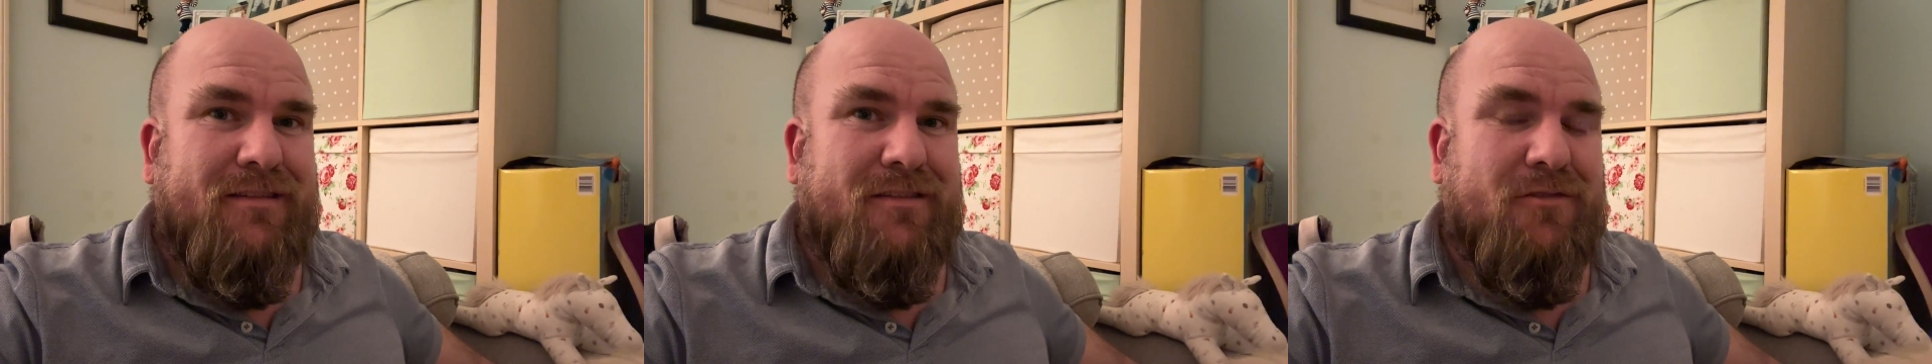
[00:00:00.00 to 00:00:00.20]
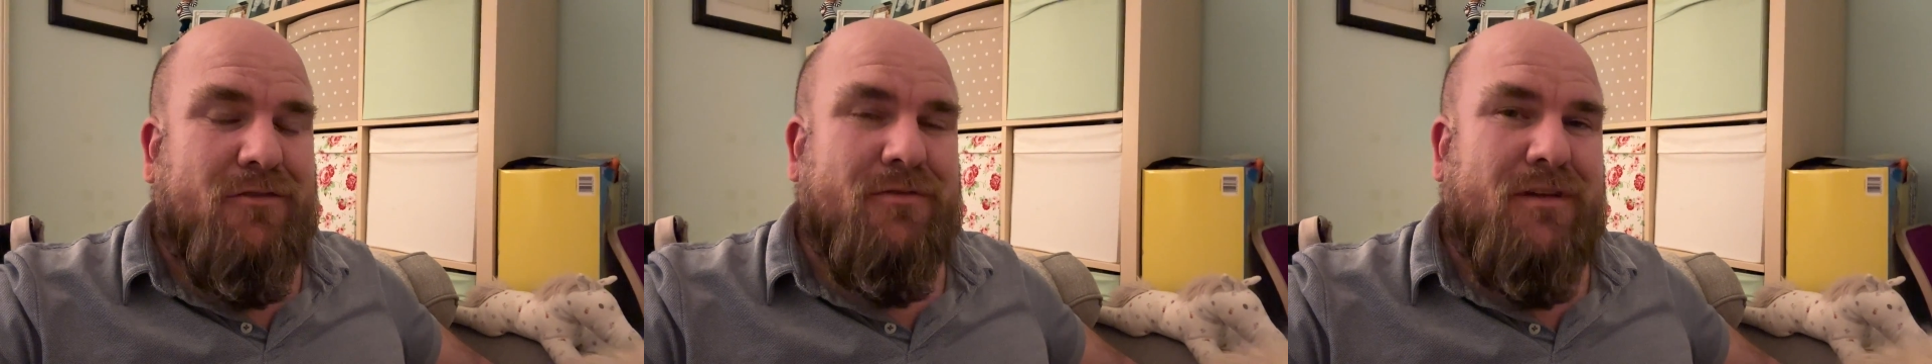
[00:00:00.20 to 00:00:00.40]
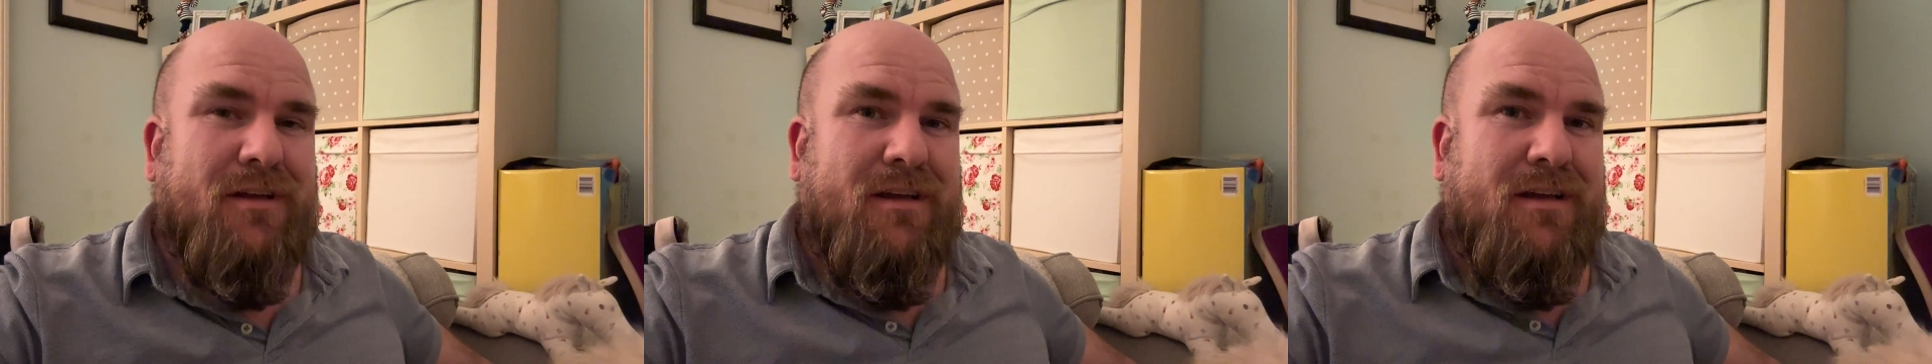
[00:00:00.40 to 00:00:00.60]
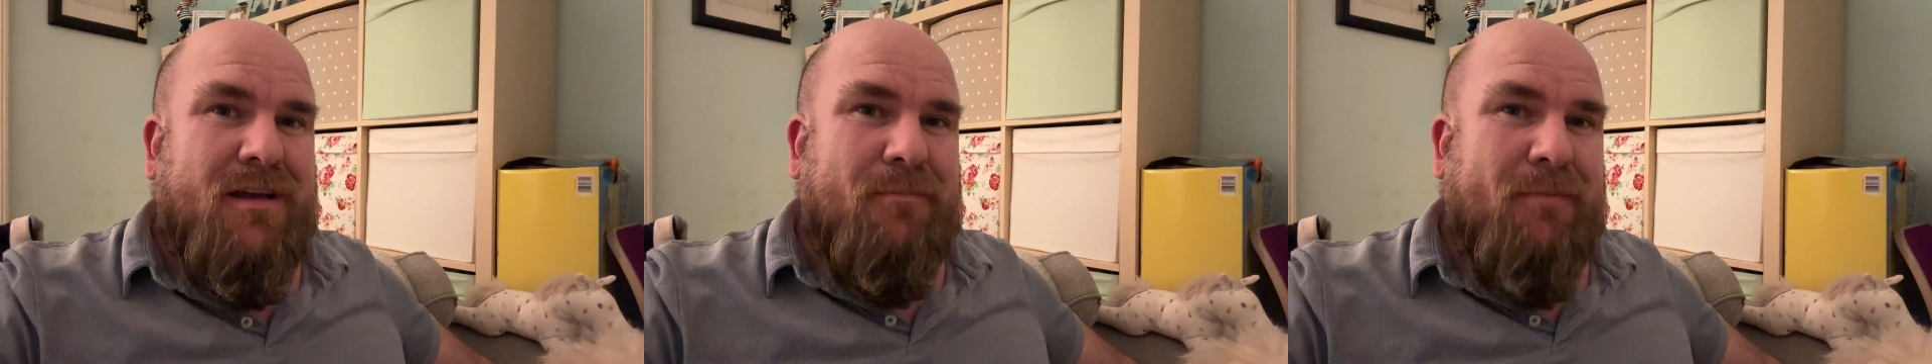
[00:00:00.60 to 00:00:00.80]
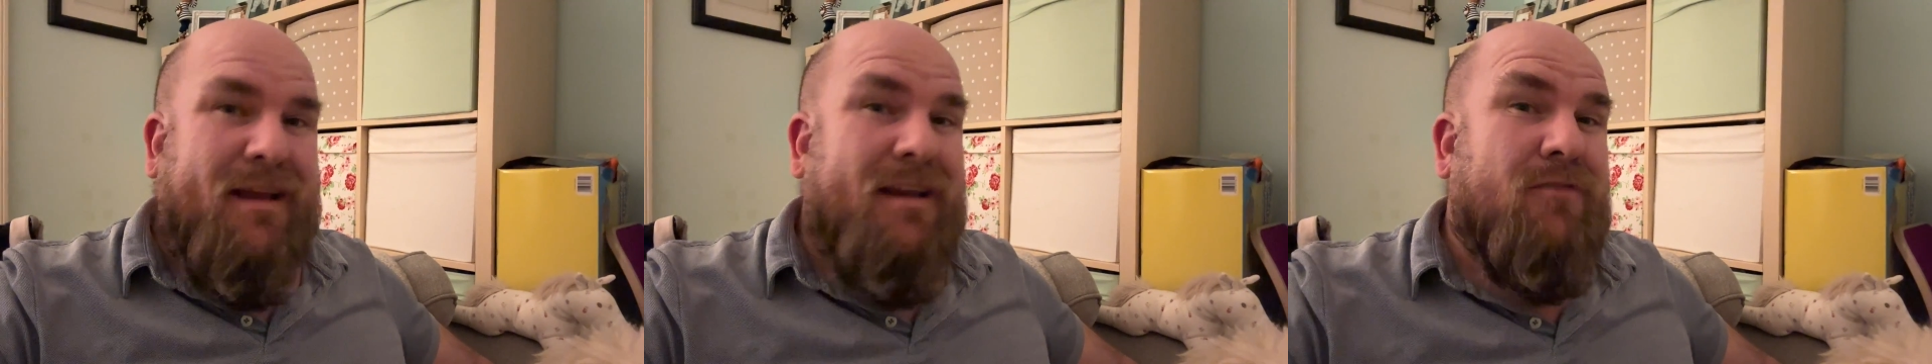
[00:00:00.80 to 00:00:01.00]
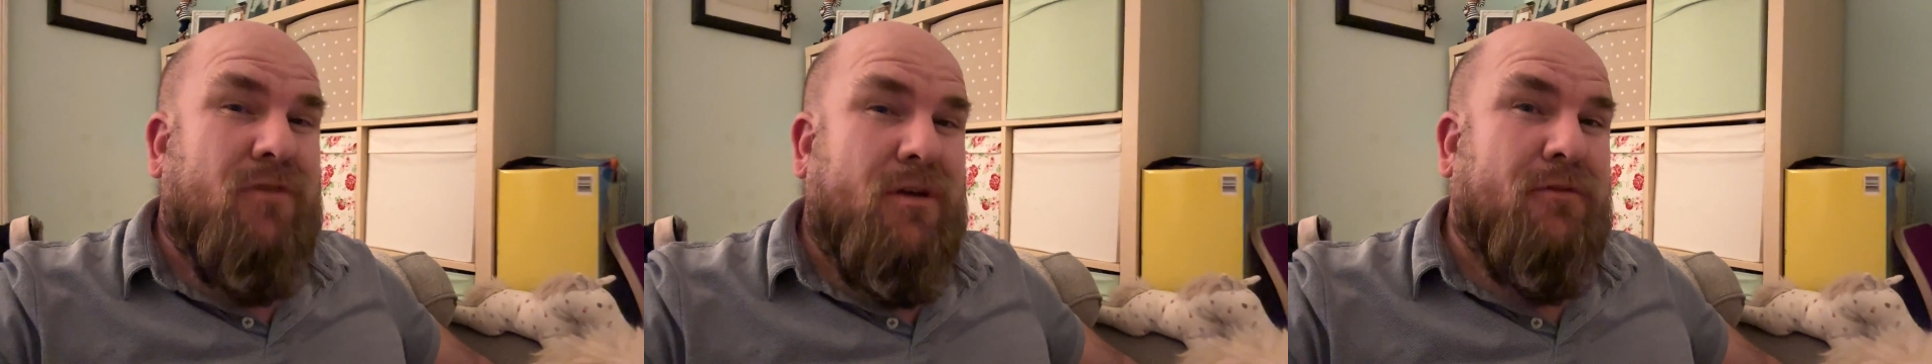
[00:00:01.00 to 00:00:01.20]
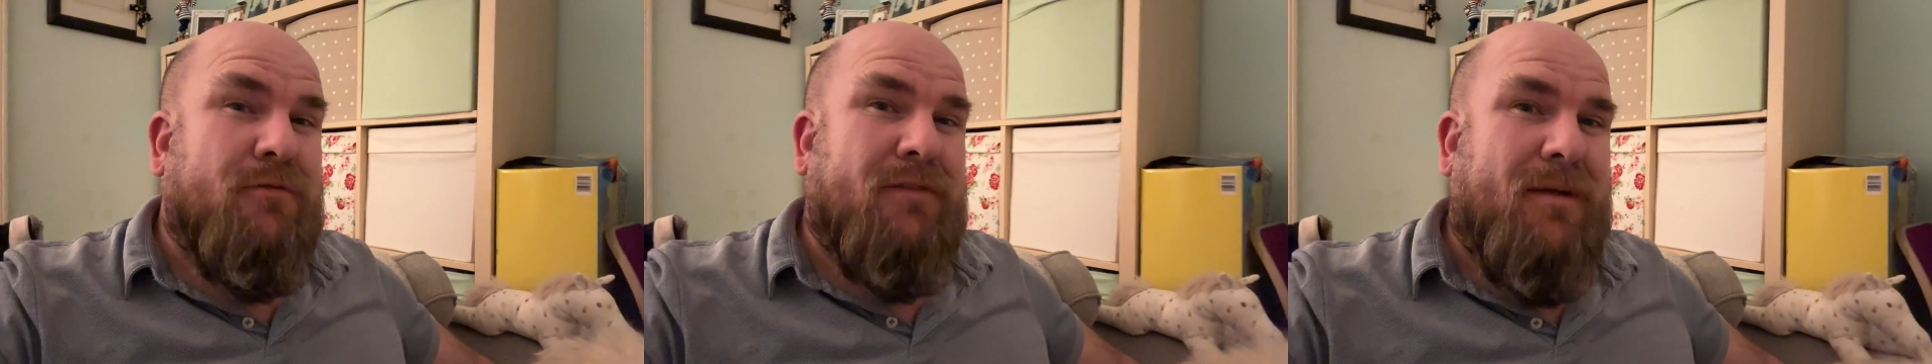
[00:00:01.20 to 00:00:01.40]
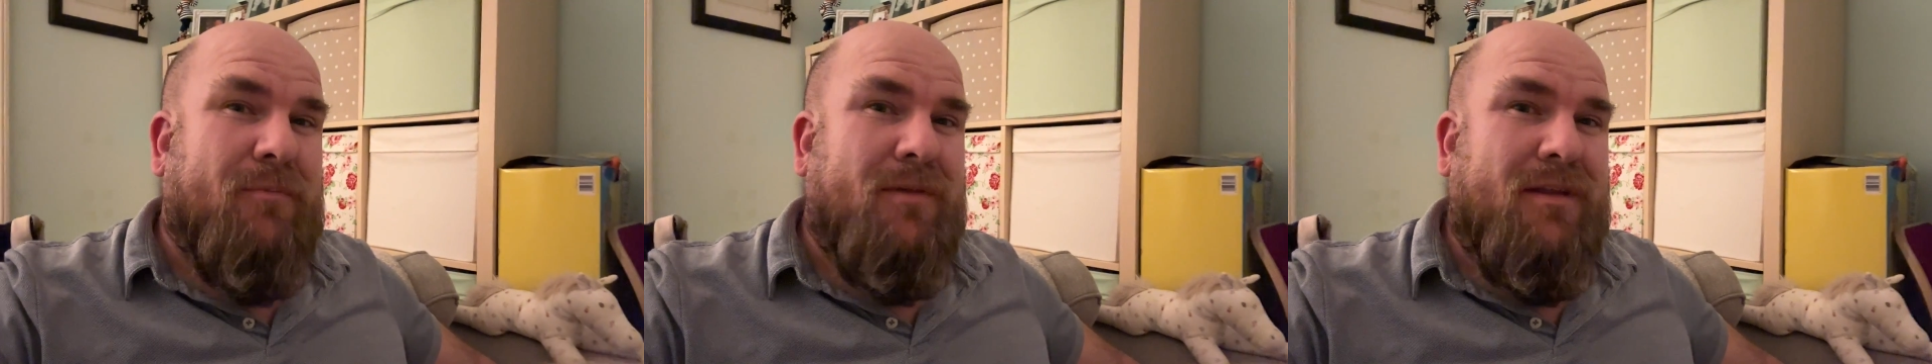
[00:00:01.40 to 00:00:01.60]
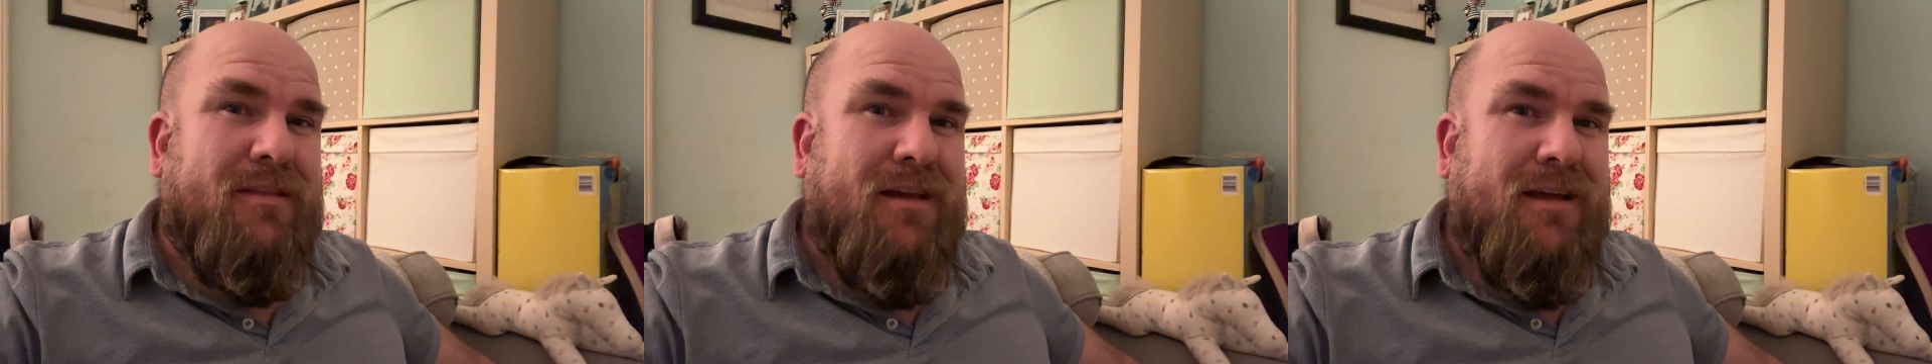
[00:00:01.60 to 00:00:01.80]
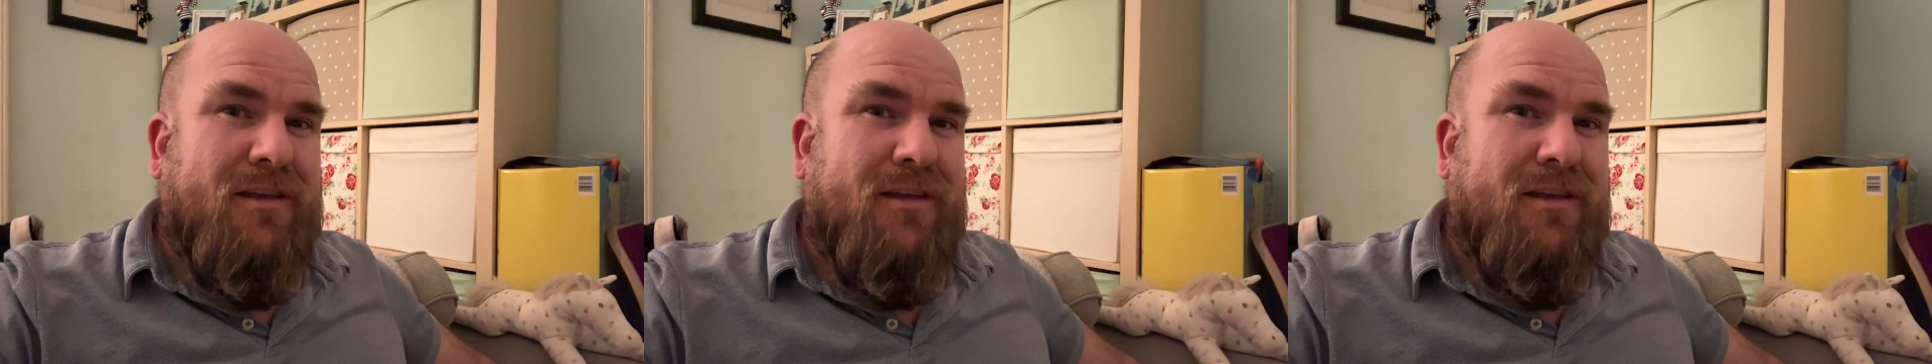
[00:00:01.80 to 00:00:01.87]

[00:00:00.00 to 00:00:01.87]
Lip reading: it a real family day,